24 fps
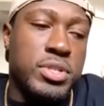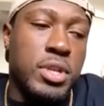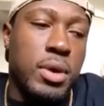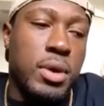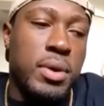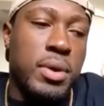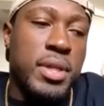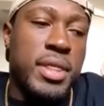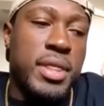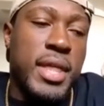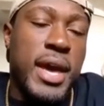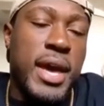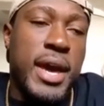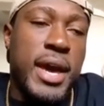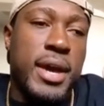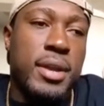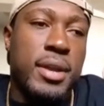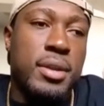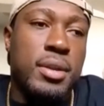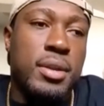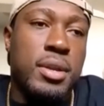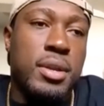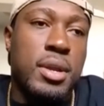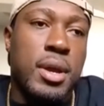was knowing
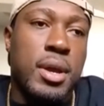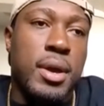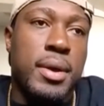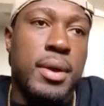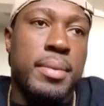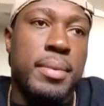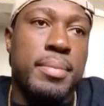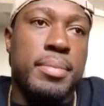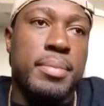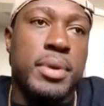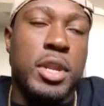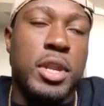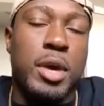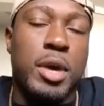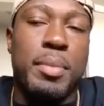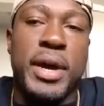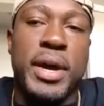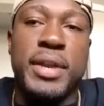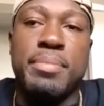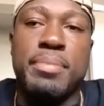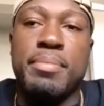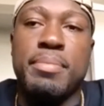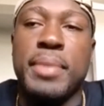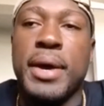that
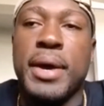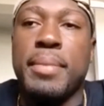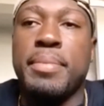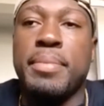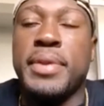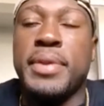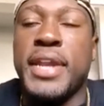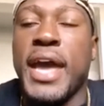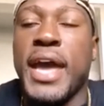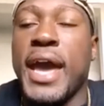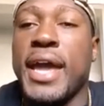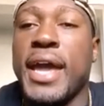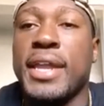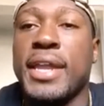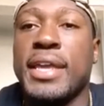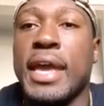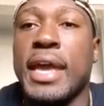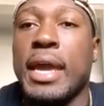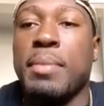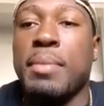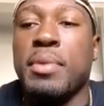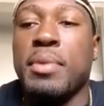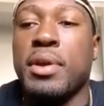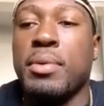my
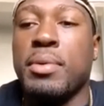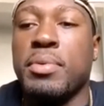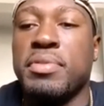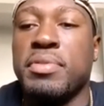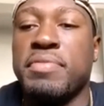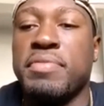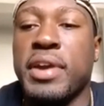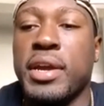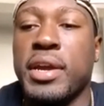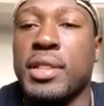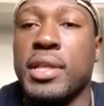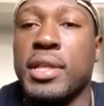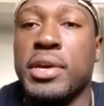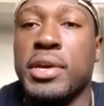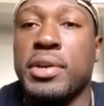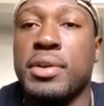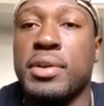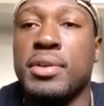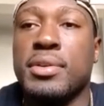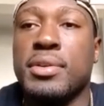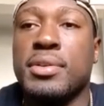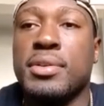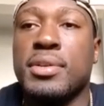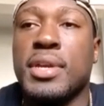dad came here with very
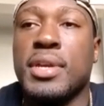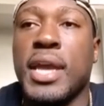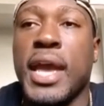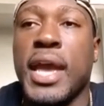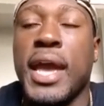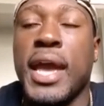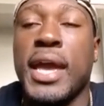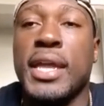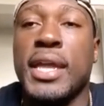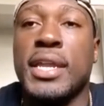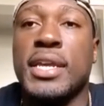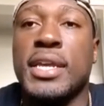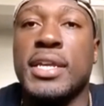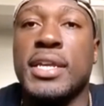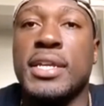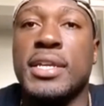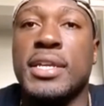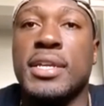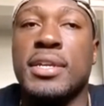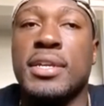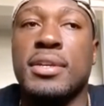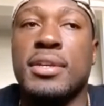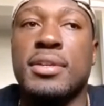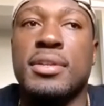little, and
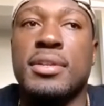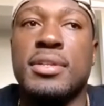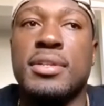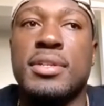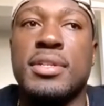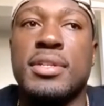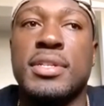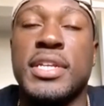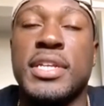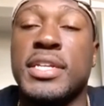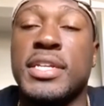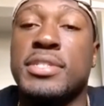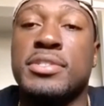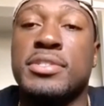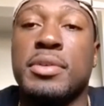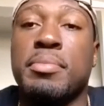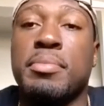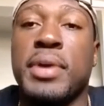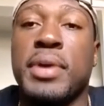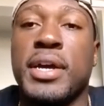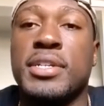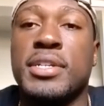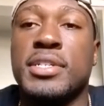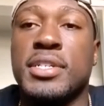he did
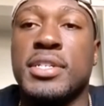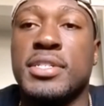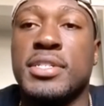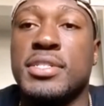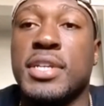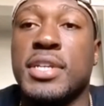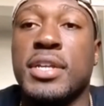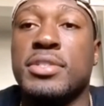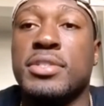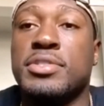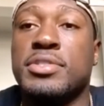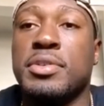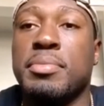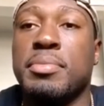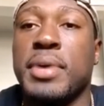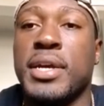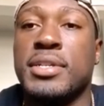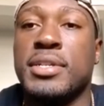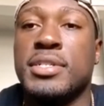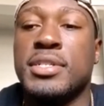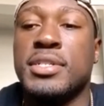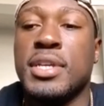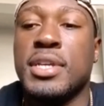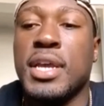so much, and he's done
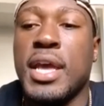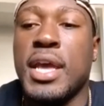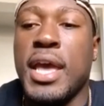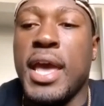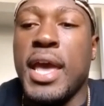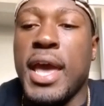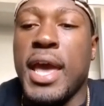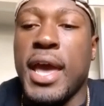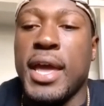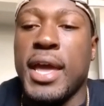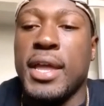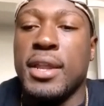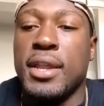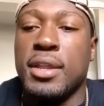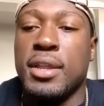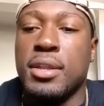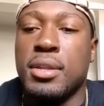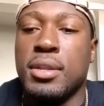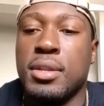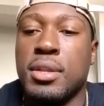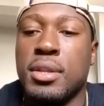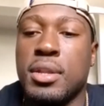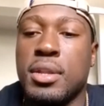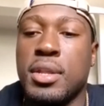so much,
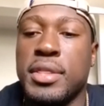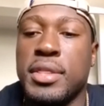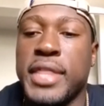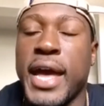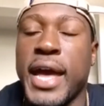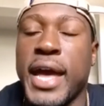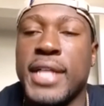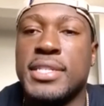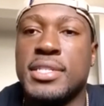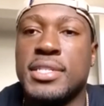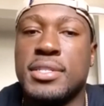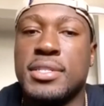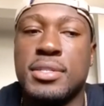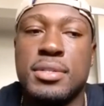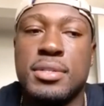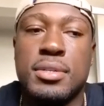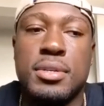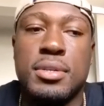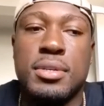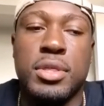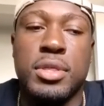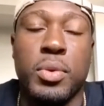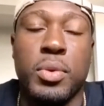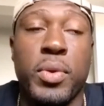and
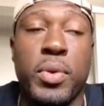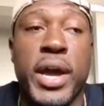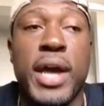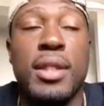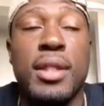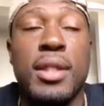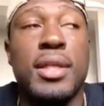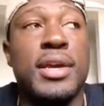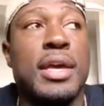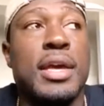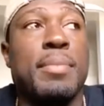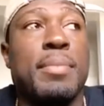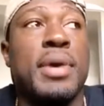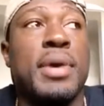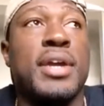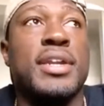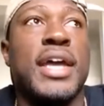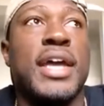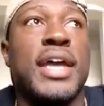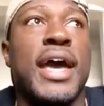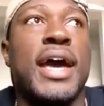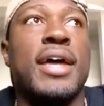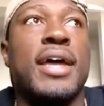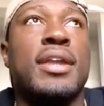that's the way I look at
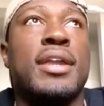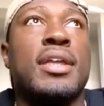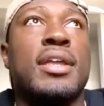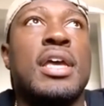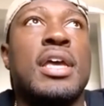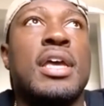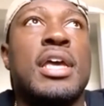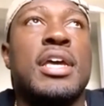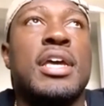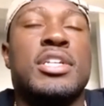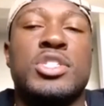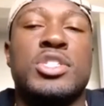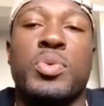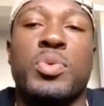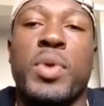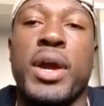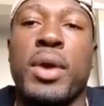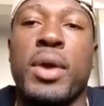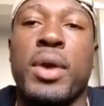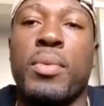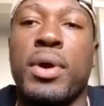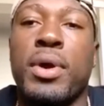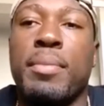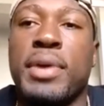my dad
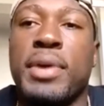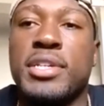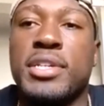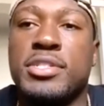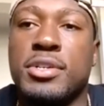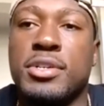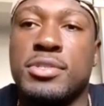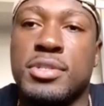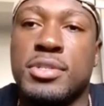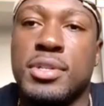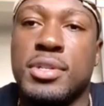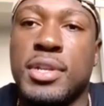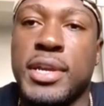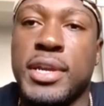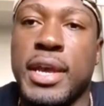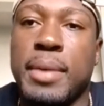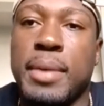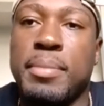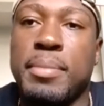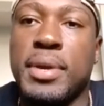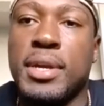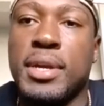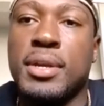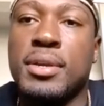is the way I want my children to
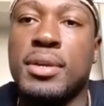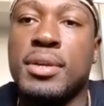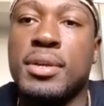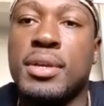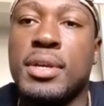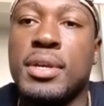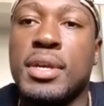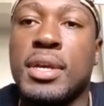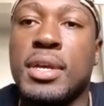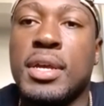look at me.